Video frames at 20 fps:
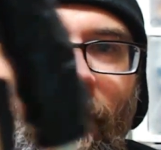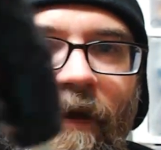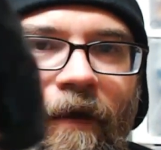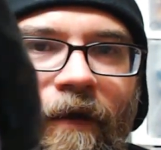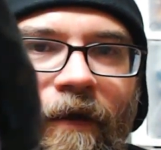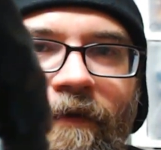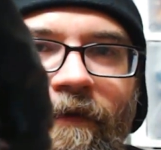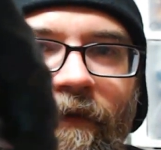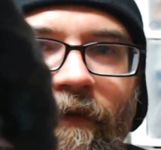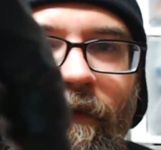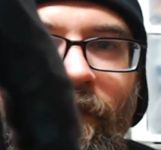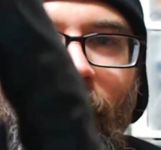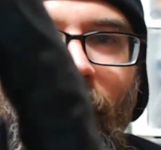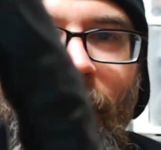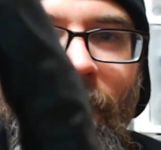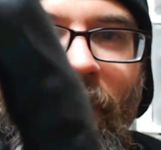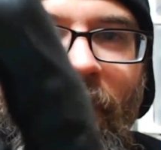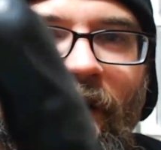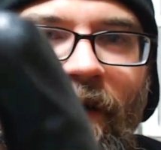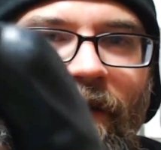And I just,
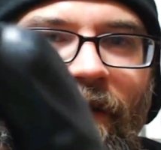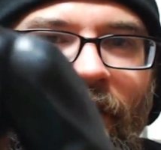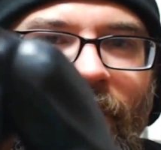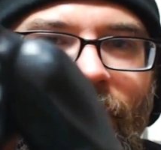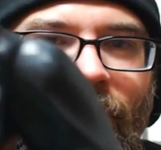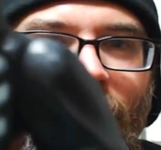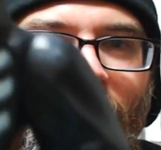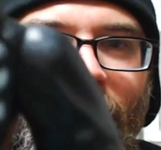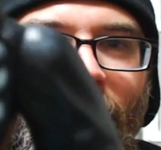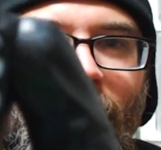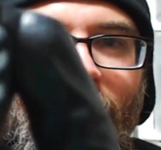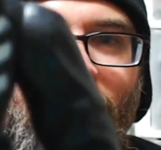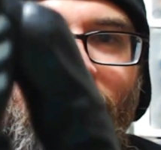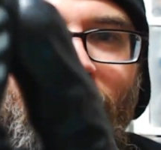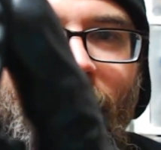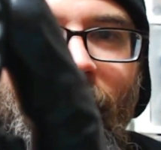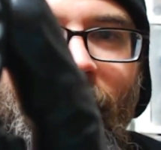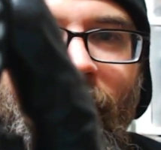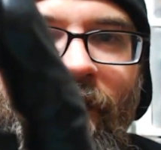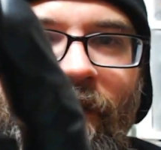I mean, I love that.
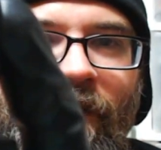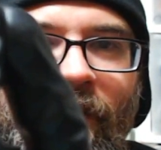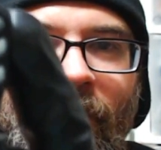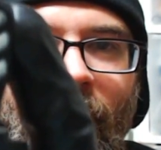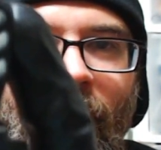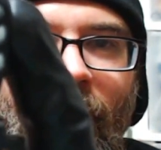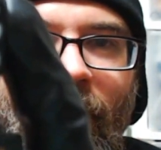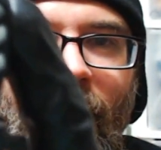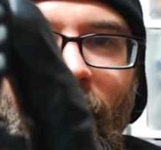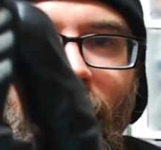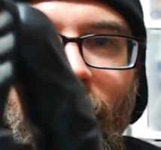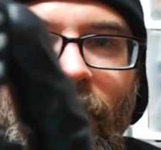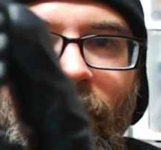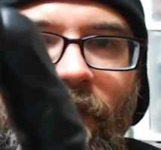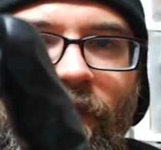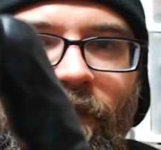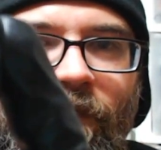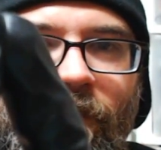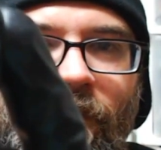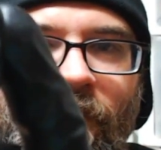
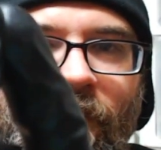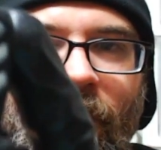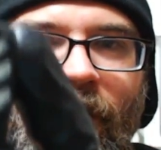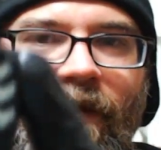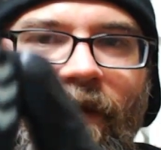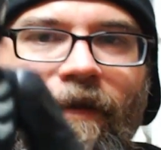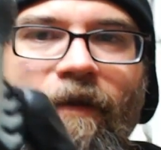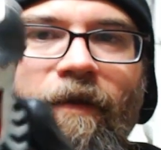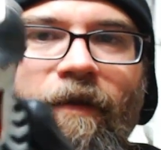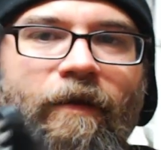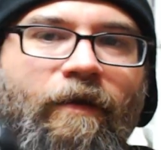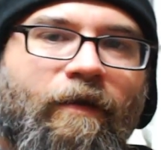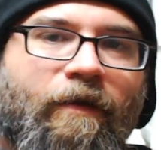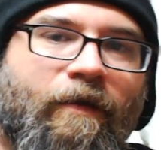Looks great.